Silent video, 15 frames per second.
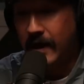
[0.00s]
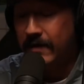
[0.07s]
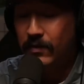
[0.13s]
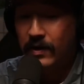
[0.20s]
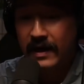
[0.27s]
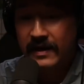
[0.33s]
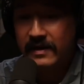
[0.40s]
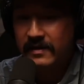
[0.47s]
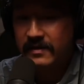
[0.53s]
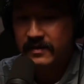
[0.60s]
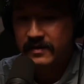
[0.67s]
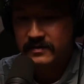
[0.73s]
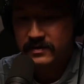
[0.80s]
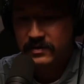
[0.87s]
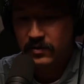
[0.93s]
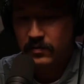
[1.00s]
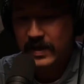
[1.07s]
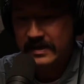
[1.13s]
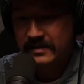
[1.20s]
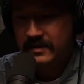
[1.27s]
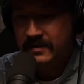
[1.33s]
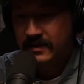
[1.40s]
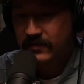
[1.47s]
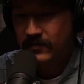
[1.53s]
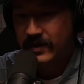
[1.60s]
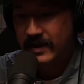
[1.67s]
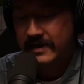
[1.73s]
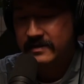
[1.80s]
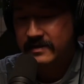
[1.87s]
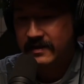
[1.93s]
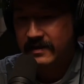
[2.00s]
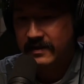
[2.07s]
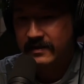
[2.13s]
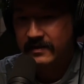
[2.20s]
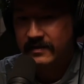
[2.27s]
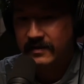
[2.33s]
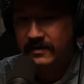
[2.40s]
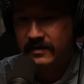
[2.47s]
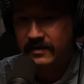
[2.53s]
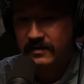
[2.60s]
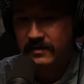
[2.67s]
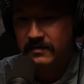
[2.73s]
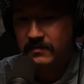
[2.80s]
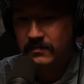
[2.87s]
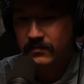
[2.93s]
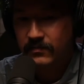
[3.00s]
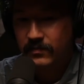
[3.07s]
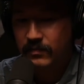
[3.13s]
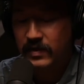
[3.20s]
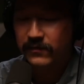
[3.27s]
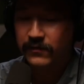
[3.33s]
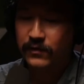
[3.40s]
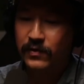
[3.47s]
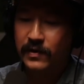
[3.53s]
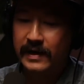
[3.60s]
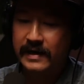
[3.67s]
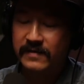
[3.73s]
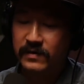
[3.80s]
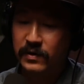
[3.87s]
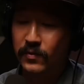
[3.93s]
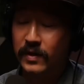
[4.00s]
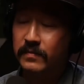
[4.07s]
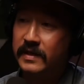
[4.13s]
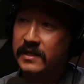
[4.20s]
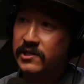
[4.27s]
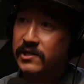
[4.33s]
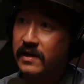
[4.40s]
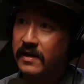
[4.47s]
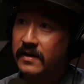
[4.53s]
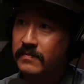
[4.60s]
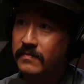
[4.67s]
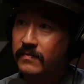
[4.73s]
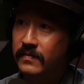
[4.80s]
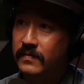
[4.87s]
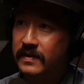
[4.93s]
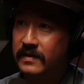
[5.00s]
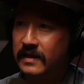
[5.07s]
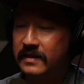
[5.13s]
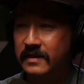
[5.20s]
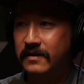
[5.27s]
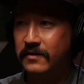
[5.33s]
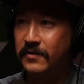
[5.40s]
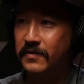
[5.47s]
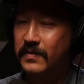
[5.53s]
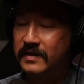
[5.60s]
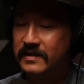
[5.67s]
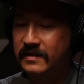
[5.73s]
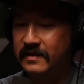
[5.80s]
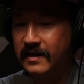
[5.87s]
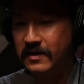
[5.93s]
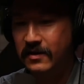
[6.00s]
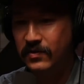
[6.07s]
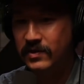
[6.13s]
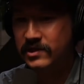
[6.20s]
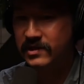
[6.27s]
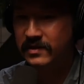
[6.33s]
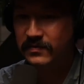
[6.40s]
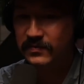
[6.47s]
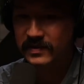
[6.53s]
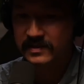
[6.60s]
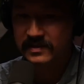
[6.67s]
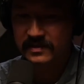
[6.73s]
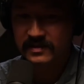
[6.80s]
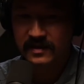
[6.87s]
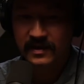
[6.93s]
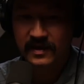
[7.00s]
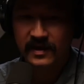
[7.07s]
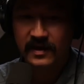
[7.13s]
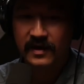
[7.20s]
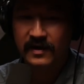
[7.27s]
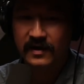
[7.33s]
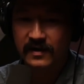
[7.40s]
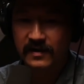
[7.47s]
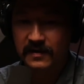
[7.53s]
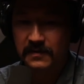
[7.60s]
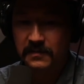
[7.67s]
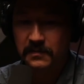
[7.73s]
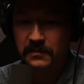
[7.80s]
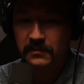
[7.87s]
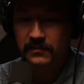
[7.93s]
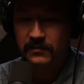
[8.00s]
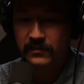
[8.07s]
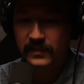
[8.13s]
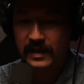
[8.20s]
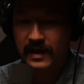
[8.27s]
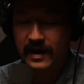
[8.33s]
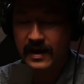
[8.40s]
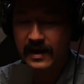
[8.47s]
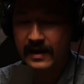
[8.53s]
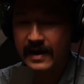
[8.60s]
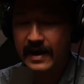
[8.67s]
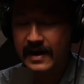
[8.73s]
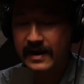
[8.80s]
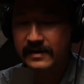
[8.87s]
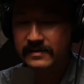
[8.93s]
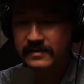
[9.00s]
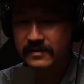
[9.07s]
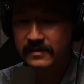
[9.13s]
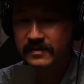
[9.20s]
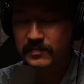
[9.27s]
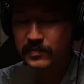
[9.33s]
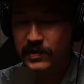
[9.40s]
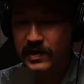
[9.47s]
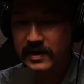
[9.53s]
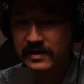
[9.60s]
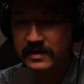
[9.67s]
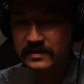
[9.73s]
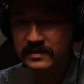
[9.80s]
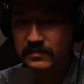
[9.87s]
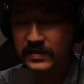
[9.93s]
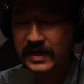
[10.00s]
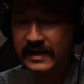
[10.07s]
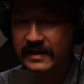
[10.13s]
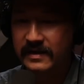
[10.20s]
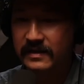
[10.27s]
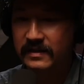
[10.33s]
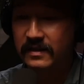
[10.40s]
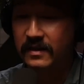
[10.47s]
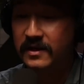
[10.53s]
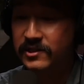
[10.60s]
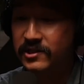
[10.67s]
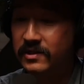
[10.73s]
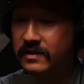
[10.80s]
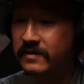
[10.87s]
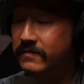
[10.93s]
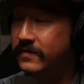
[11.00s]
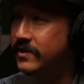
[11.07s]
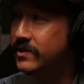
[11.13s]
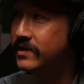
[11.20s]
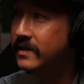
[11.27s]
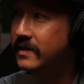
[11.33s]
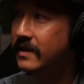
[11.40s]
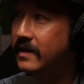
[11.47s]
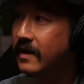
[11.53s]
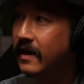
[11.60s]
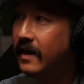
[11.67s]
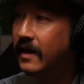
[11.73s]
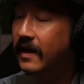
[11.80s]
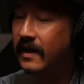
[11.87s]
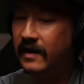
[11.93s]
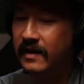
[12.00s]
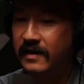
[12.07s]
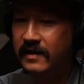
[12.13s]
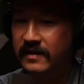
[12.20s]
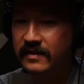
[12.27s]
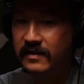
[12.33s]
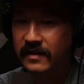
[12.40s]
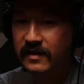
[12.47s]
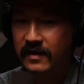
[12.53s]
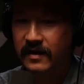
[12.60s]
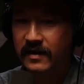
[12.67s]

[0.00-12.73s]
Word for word: I, I so basically what I did um, before I even quit my job, I think going back to that question was, um, I had the product, but I didn't launch it officially, and